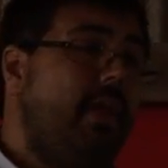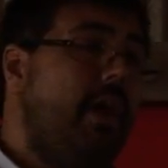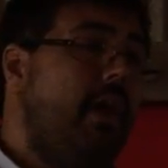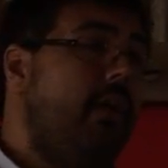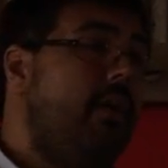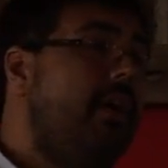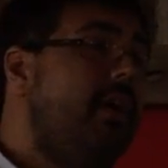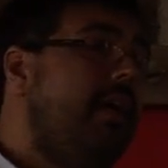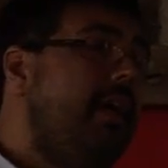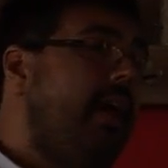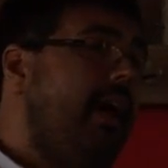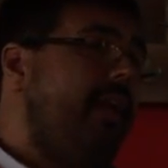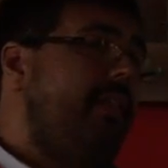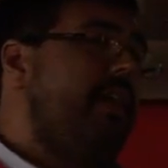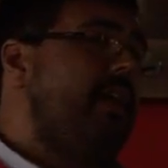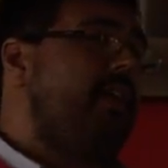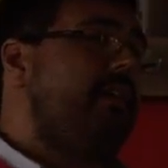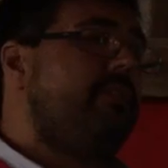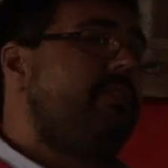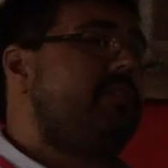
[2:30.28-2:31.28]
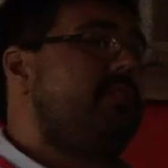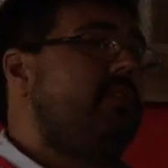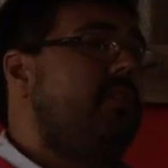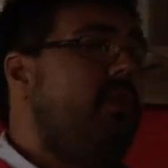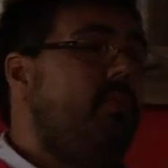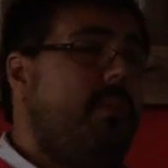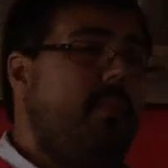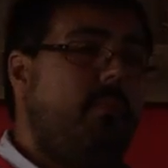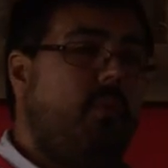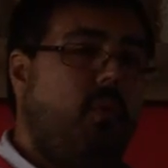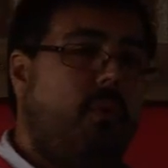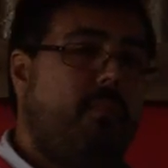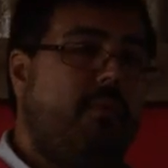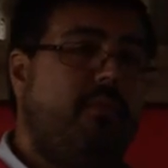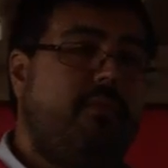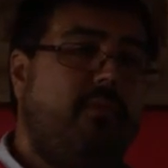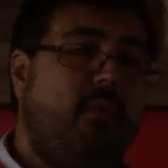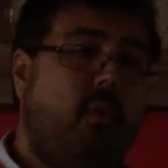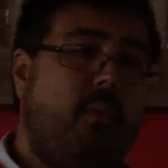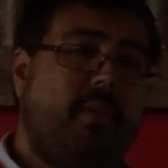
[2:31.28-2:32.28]
now. And that gives us a little bit more
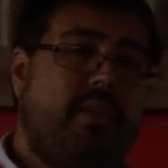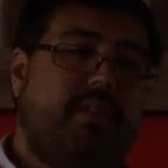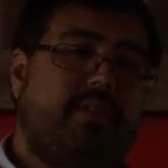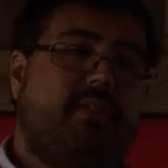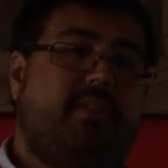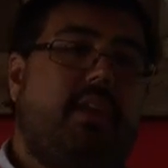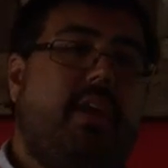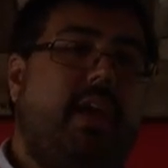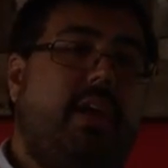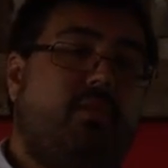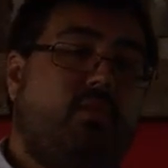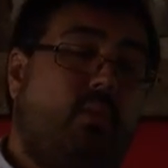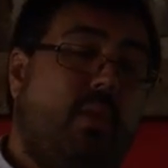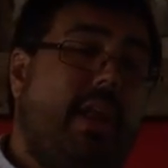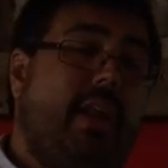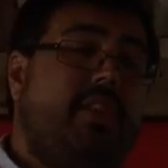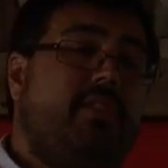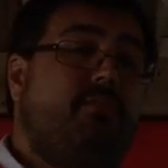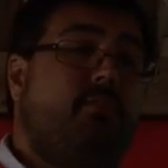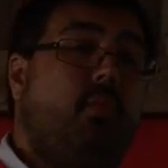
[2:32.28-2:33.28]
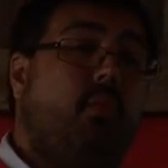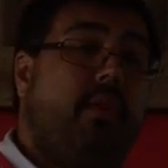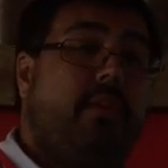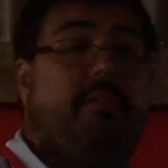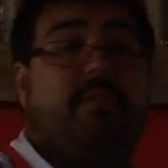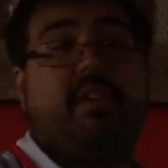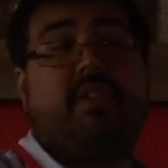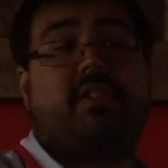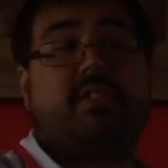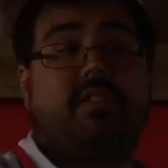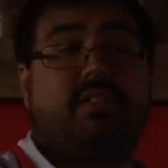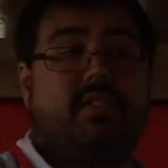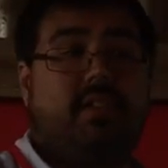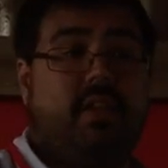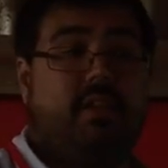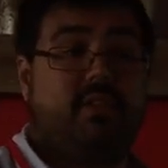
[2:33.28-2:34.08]
performance as well as more efficiency,